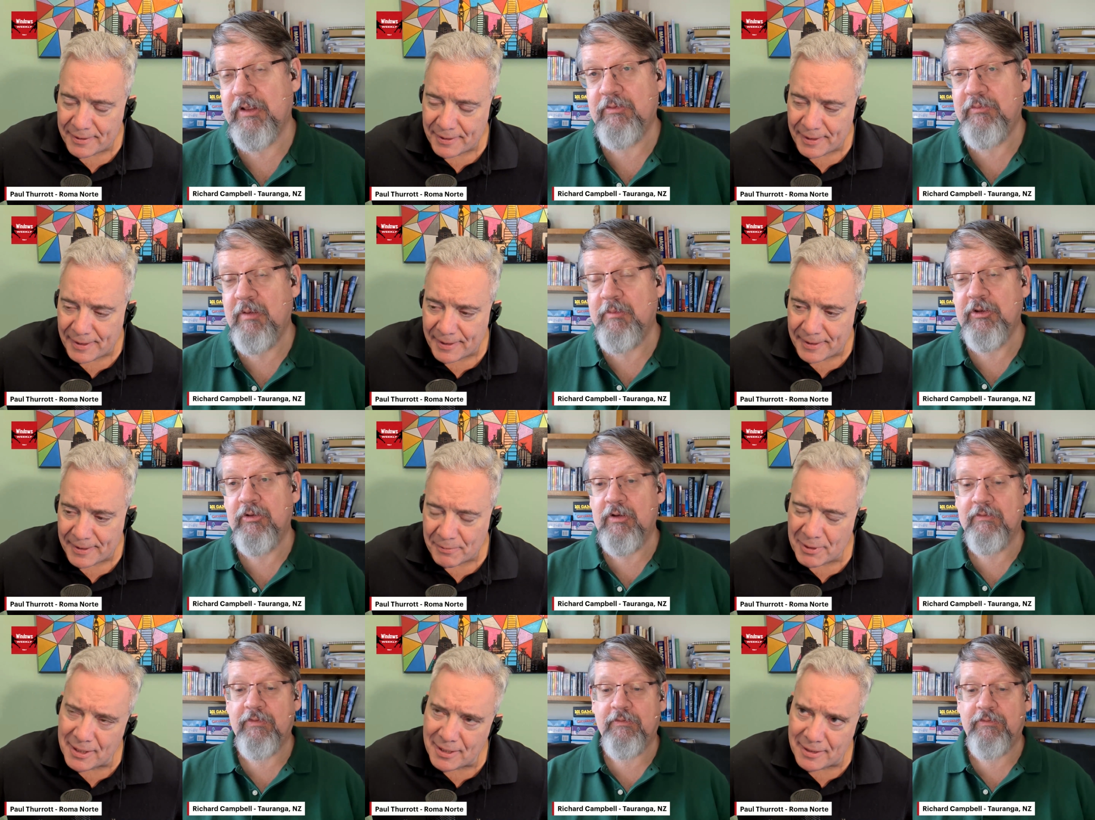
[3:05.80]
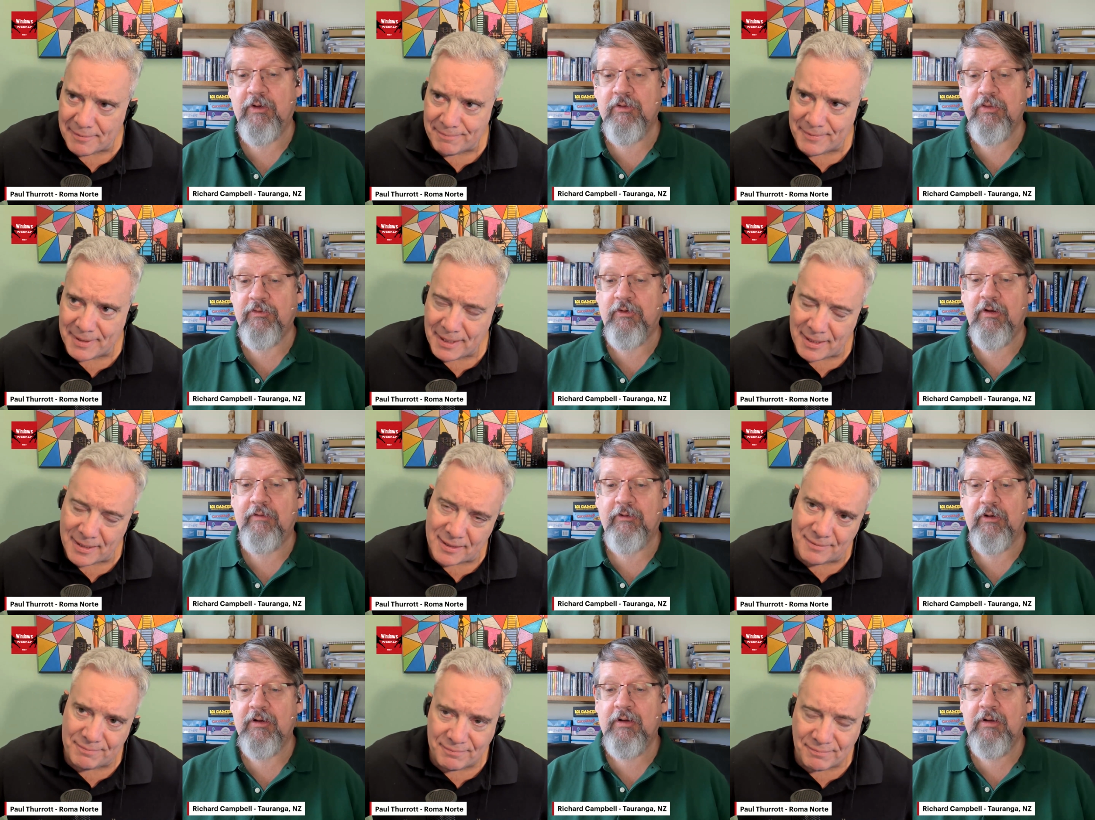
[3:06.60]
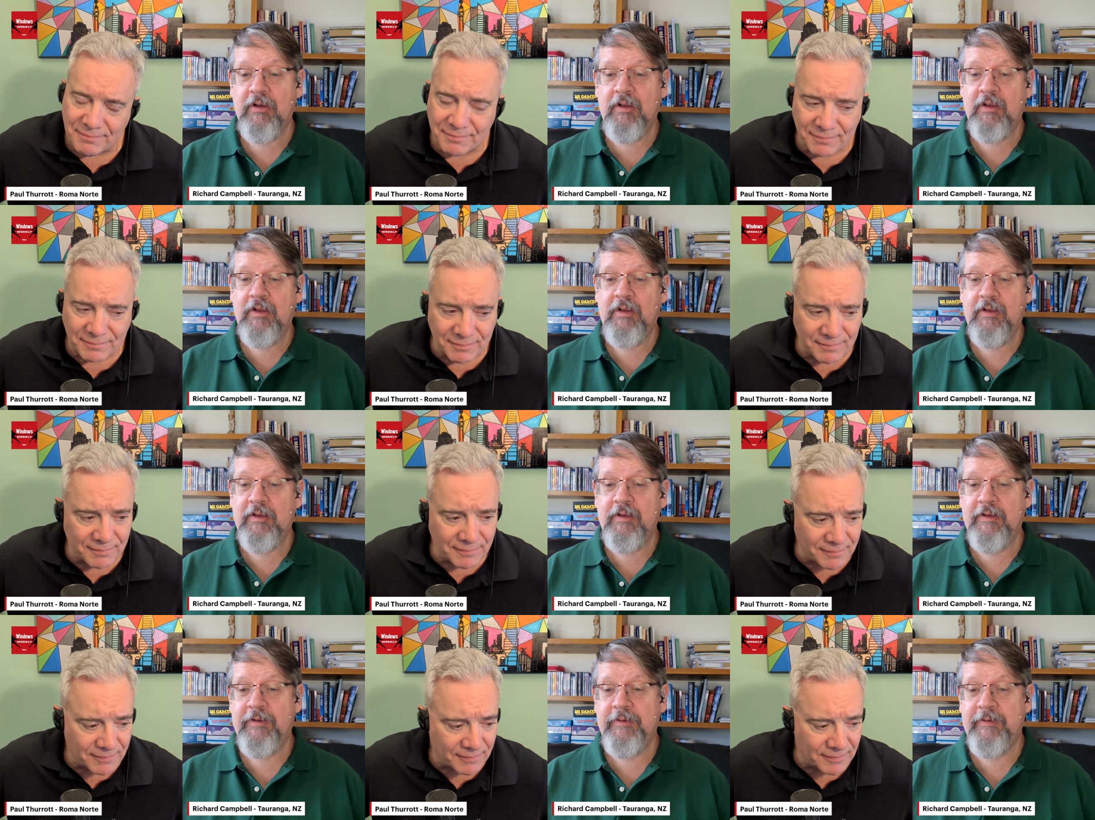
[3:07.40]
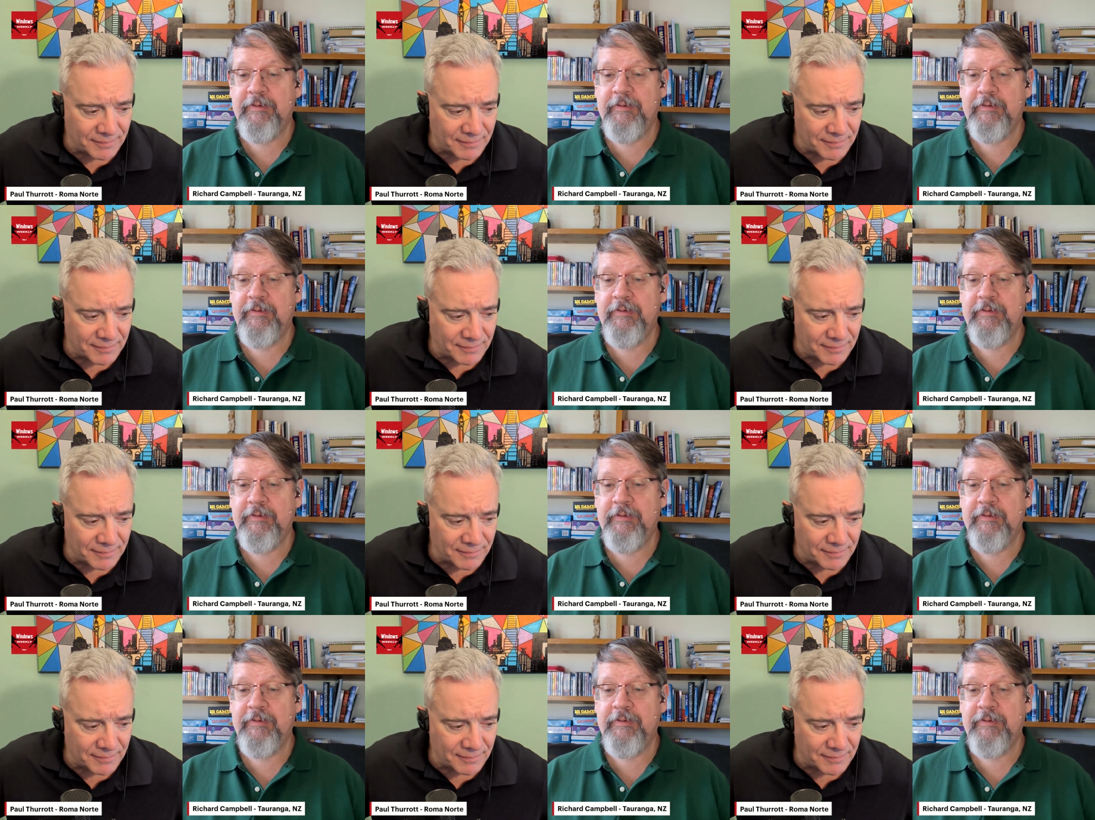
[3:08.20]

Speaker 1: yeah. Well,
Speaker 2: the X1 was not.